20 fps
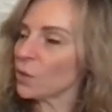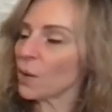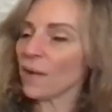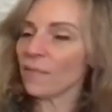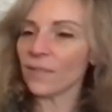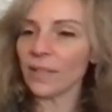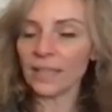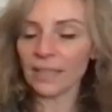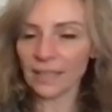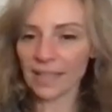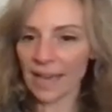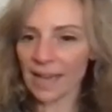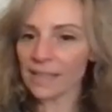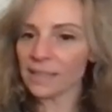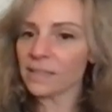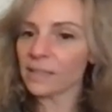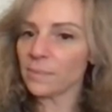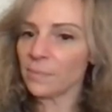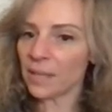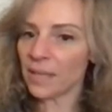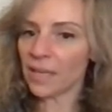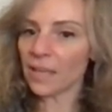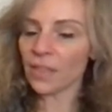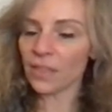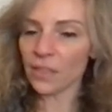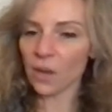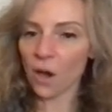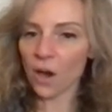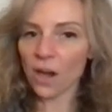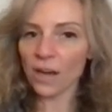you have any last minute
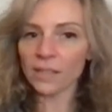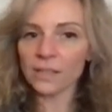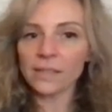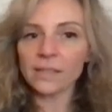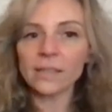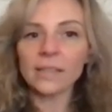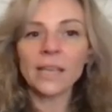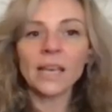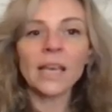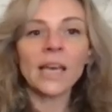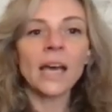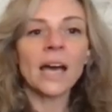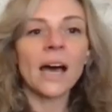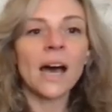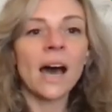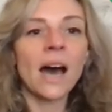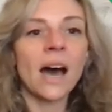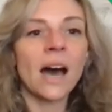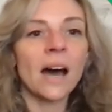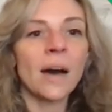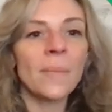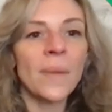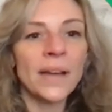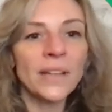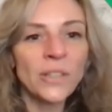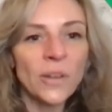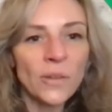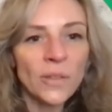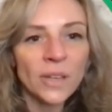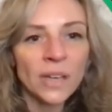thoughts. I
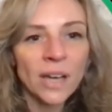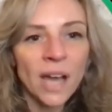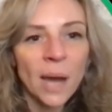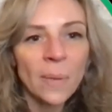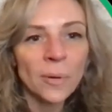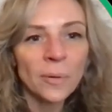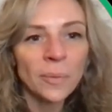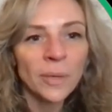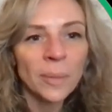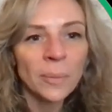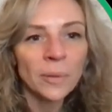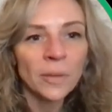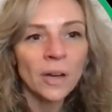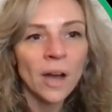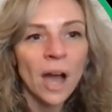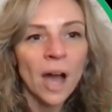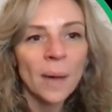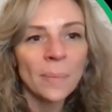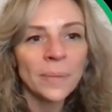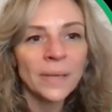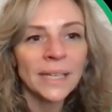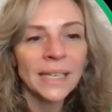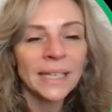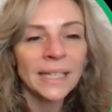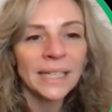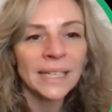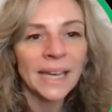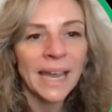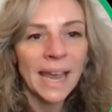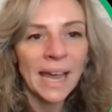know that a couple people are hopping in
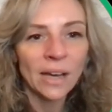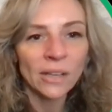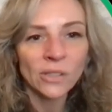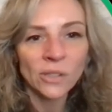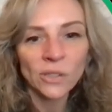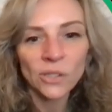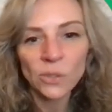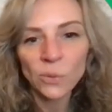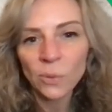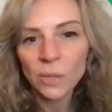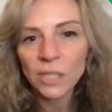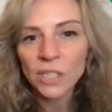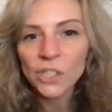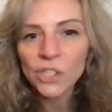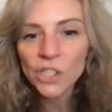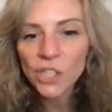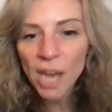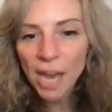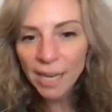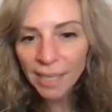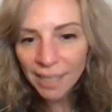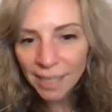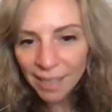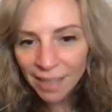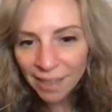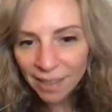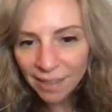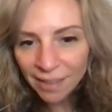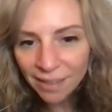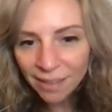and out. So I just want to check
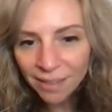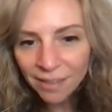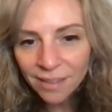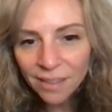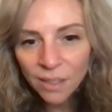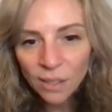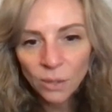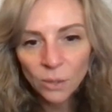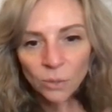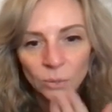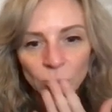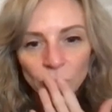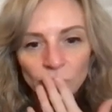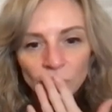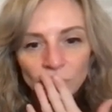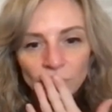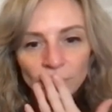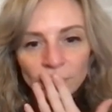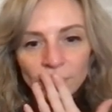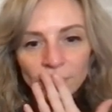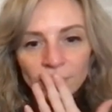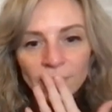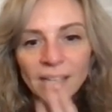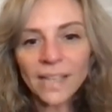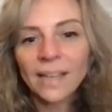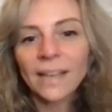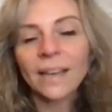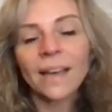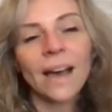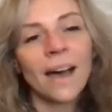in.
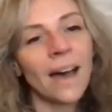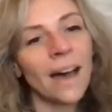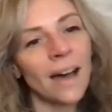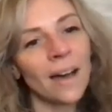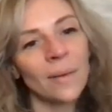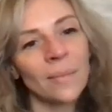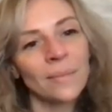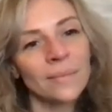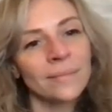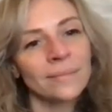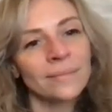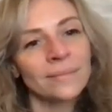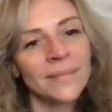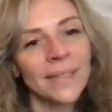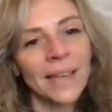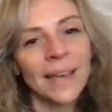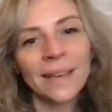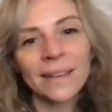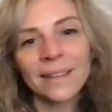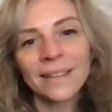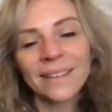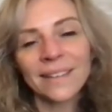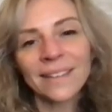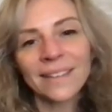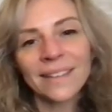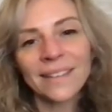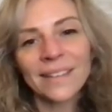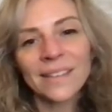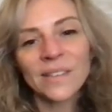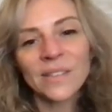Yeah.
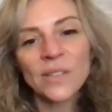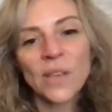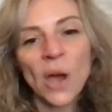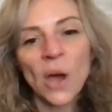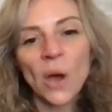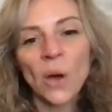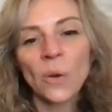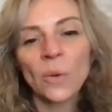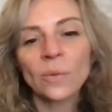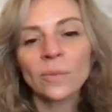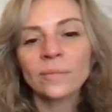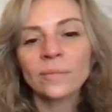So